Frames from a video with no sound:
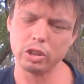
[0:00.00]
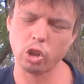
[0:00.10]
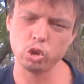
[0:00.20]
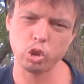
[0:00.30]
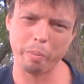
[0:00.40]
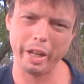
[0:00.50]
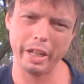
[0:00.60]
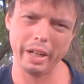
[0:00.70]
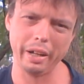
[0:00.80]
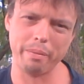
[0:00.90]
Social
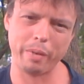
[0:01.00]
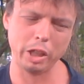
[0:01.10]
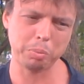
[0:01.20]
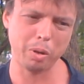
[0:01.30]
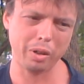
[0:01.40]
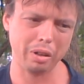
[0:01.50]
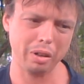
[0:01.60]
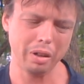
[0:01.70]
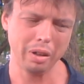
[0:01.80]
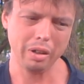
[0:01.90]
media and Facebook,
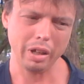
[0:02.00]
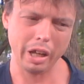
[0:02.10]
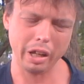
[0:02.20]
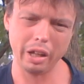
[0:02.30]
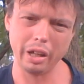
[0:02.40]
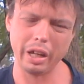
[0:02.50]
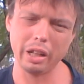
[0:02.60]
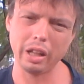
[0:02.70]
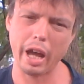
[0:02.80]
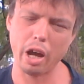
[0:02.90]
it
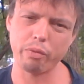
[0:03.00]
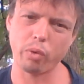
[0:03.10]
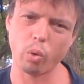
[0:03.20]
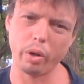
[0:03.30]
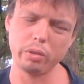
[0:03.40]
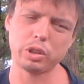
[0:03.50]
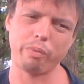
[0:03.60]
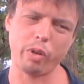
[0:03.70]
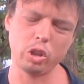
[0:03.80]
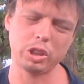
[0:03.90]
allowed for, it was the
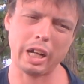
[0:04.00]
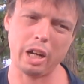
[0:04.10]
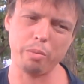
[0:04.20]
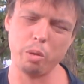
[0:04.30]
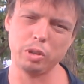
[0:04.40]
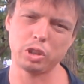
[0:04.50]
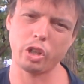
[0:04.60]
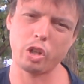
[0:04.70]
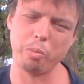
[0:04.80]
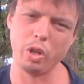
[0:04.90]
first time humans
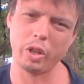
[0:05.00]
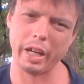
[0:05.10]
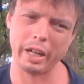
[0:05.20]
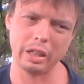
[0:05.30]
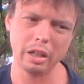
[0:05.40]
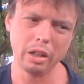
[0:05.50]
could communicate